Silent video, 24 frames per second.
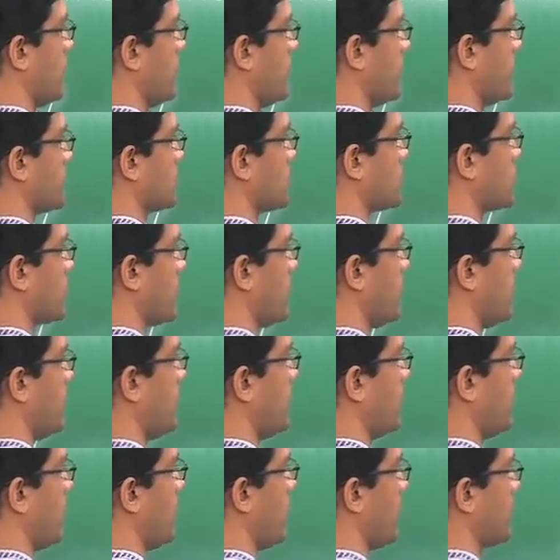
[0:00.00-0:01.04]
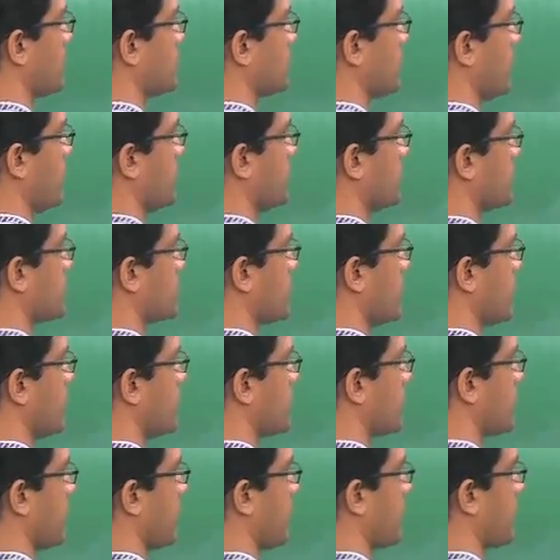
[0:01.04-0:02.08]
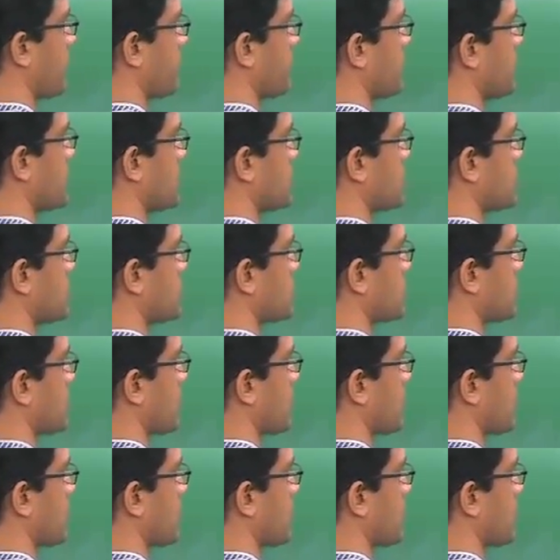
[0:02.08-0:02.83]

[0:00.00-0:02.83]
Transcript: x3 are three distinct real numbers.